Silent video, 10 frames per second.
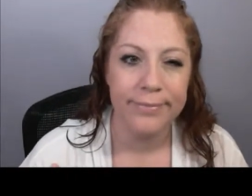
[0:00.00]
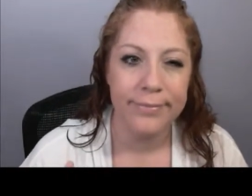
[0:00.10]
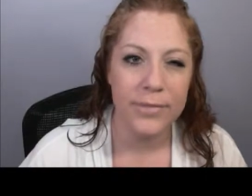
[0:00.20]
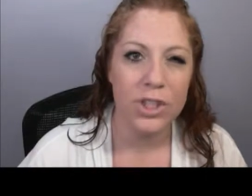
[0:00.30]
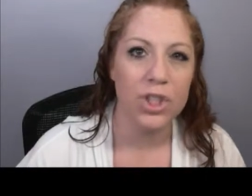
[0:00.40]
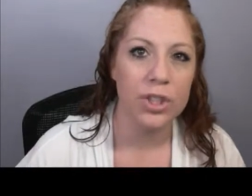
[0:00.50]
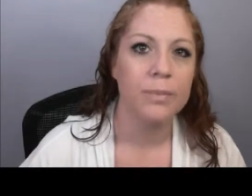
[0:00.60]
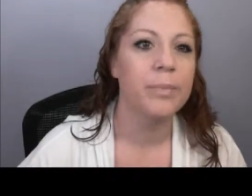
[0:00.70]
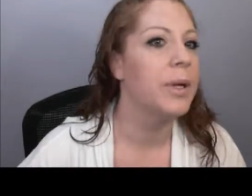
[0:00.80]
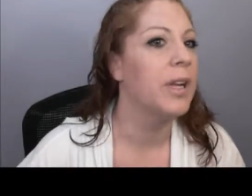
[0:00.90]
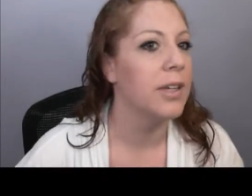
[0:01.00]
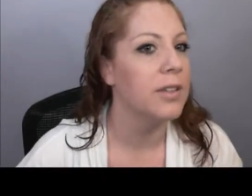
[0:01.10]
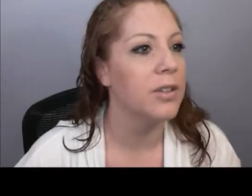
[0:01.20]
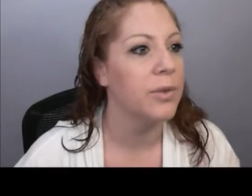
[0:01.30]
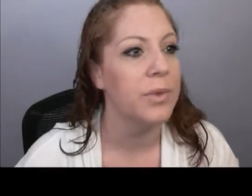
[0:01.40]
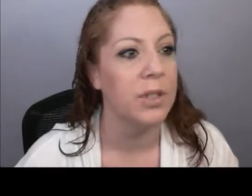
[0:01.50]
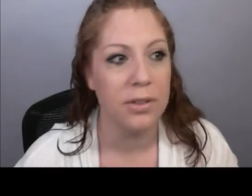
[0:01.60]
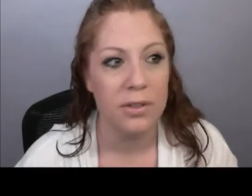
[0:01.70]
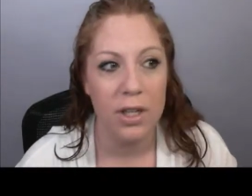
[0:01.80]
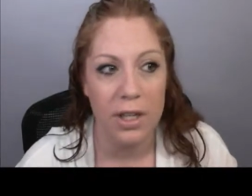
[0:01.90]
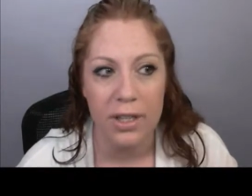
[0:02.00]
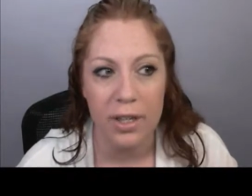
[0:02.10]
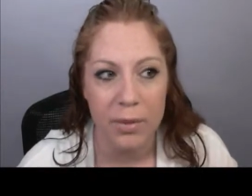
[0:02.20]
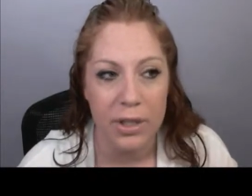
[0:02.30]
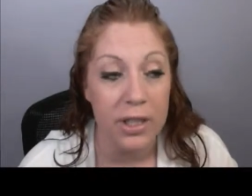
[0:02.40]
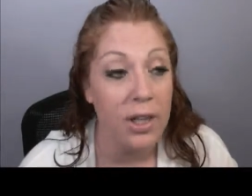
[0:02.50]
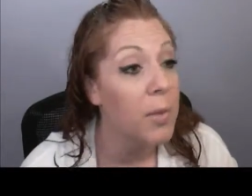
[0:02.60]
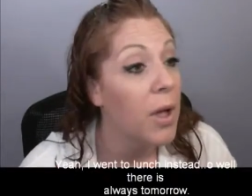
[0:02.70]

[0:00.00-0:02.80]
I'm not sure, but I think so because I need to get them cleaned up.